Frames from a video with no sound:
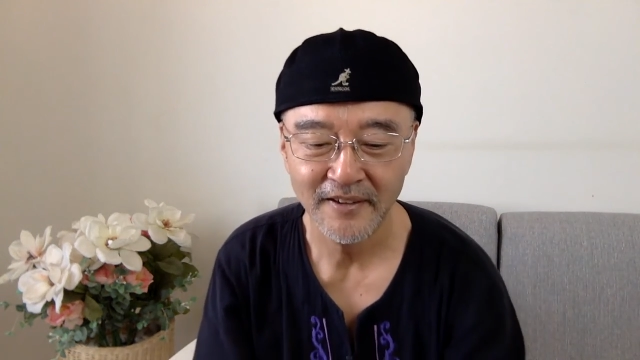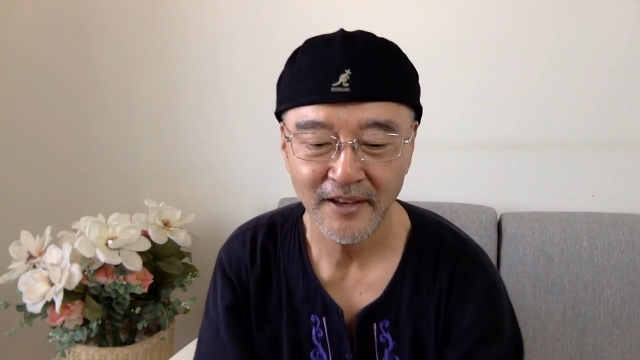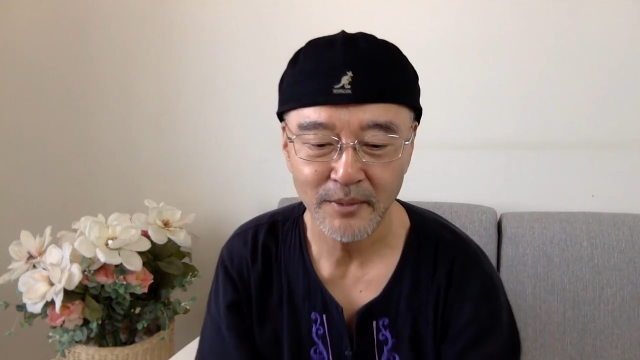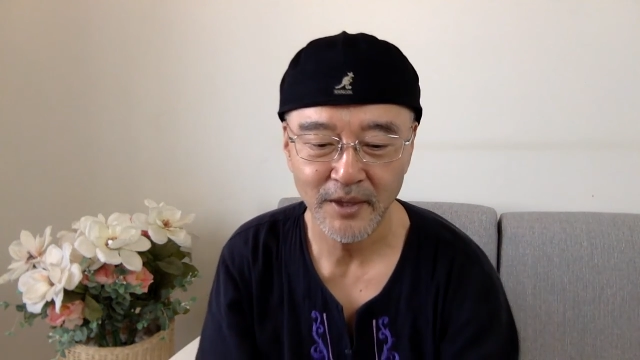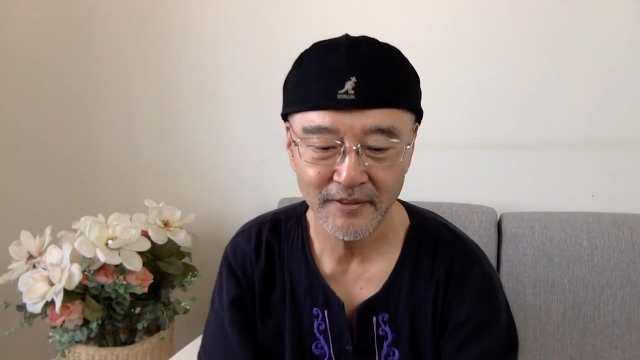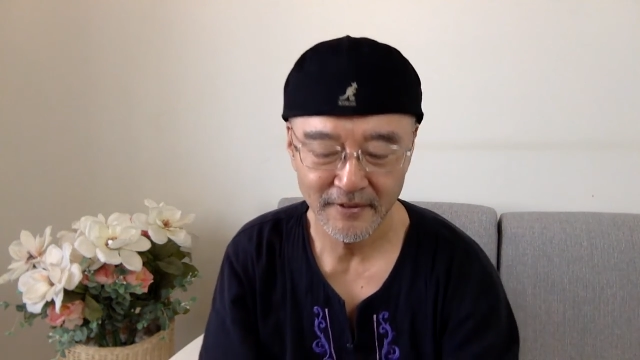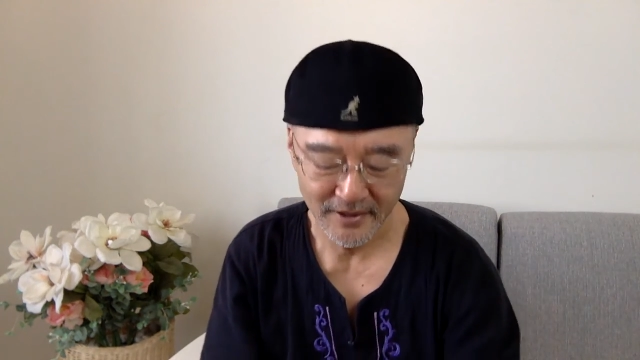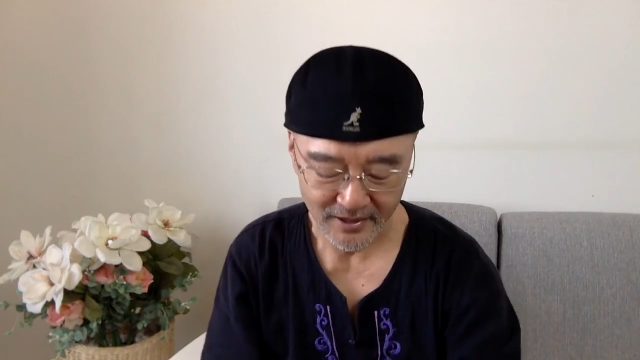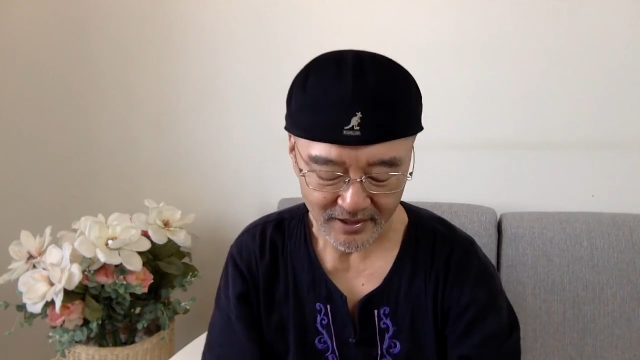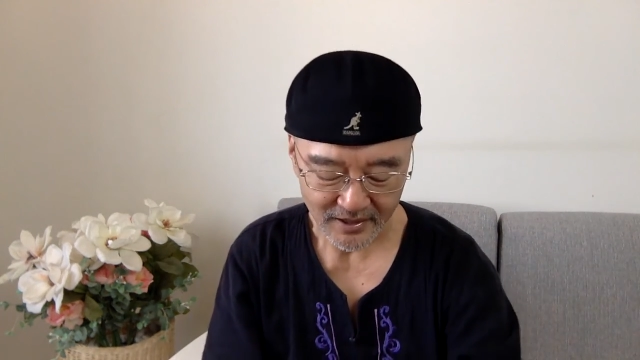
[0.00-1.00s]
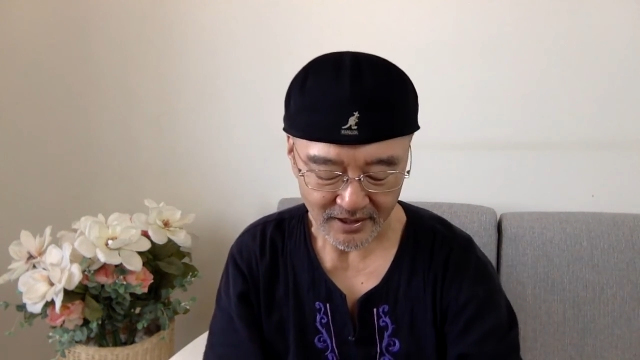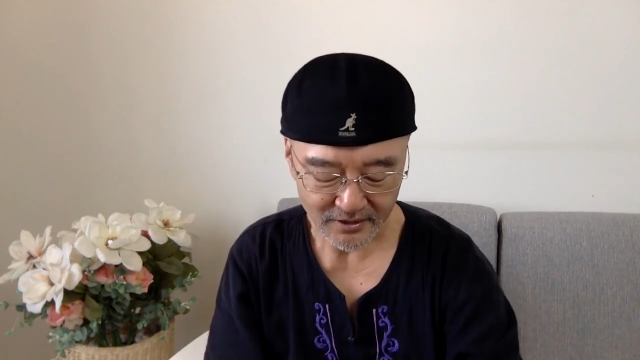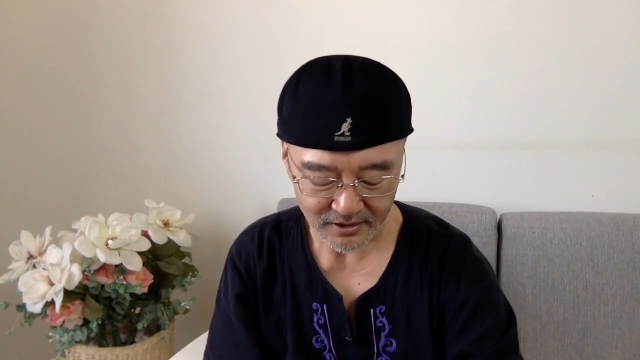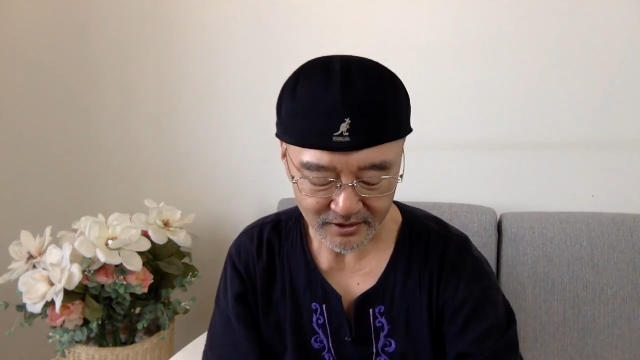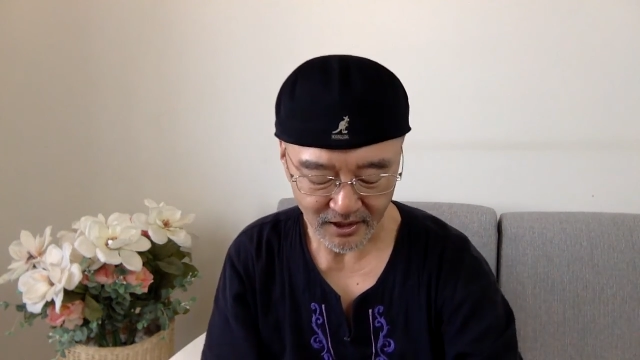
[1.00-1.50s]
Amen.
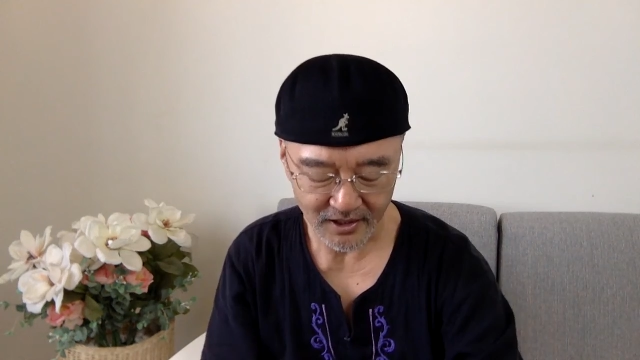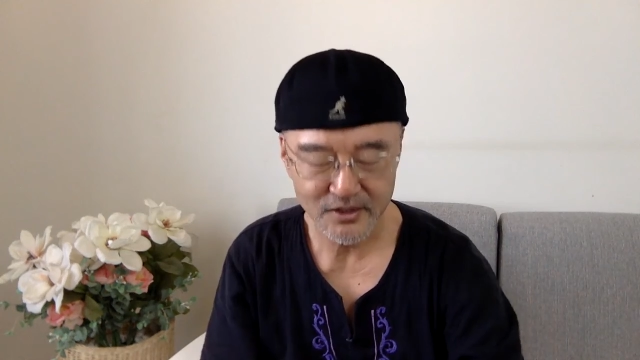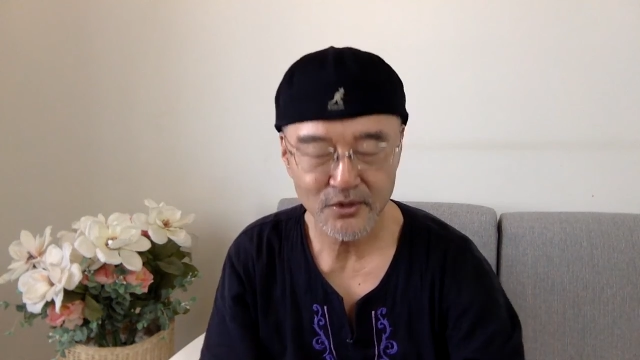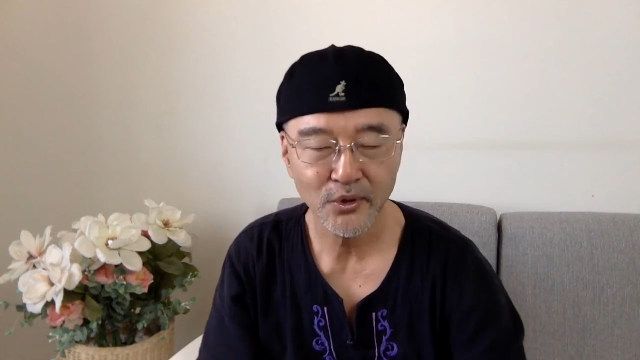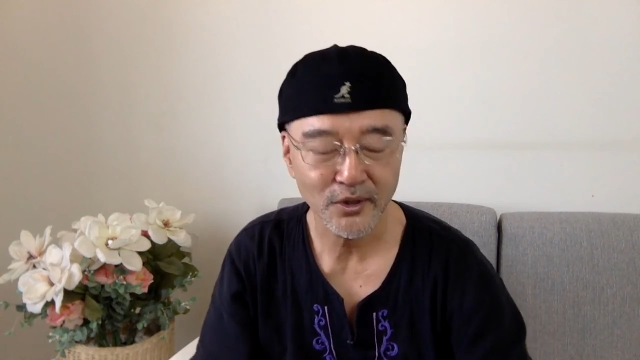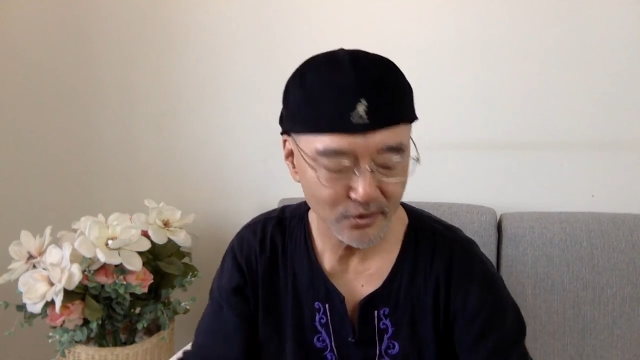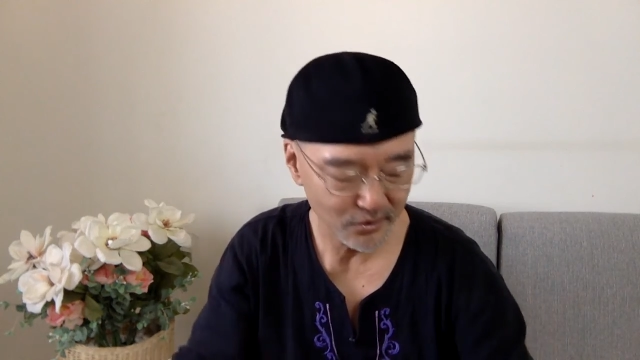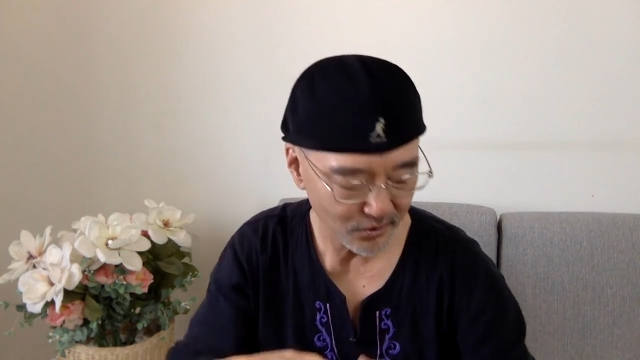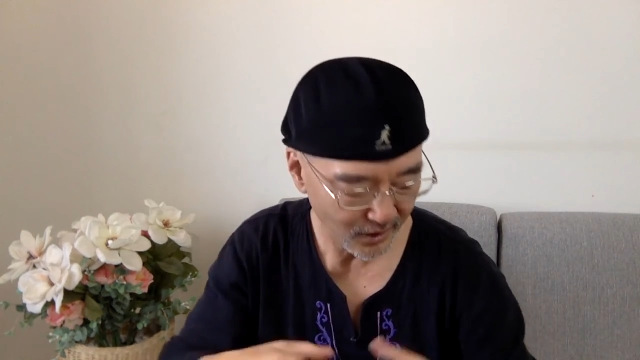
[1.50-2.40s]
And then God is going to